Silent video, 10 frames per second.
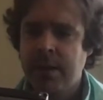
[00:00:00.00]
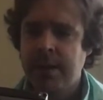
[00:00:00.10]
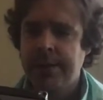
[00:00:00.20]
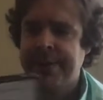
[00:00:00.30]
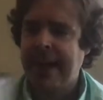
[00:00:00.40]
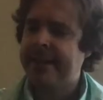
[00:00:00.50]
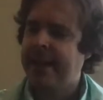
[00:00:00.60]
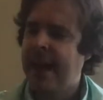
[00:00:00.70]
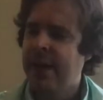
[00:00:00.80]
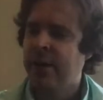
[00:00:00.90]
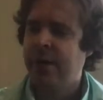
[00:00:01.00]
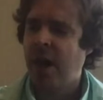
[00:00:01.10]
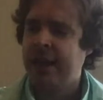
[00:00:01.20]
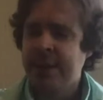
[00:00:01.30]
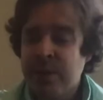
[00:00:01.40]
satire of
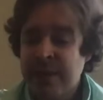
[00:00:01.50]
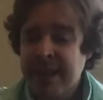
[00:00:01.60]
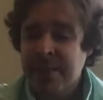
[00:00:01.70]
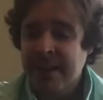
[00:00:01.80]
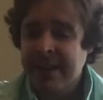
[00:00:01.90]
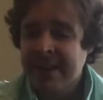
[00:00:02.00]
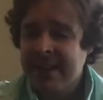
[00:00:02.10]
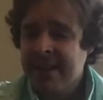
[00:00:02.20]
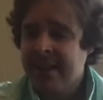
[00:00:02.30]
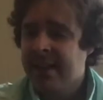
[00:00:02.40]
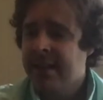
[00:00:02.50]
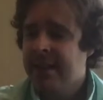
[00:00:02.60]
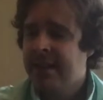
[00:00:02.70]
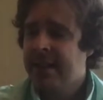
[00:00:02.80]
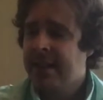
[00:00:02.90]
Hollywood, I'm thinking.
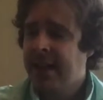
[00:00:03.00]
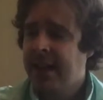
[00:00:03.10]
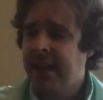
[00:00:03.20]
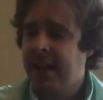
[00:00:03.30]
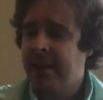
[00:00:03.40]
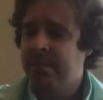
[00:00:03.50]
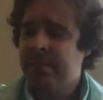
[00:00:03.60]
But